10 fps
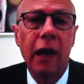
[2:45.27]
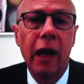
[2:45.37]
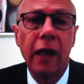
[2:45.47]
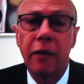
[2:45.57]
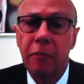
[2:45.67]

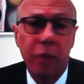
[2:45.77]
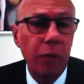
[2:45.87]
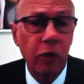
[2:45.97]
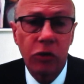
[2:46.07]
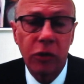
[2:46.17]
and the
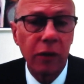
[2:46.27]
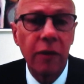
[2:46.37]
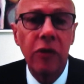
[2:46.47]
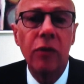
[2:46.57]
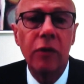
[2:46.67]
public should
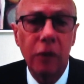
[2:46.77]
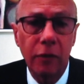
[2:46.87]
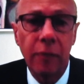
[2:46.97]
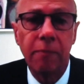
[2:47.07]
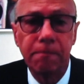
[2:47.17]
continue to
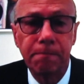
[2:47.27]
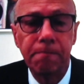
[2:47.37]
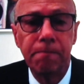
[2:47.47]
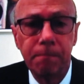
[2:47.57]
use them.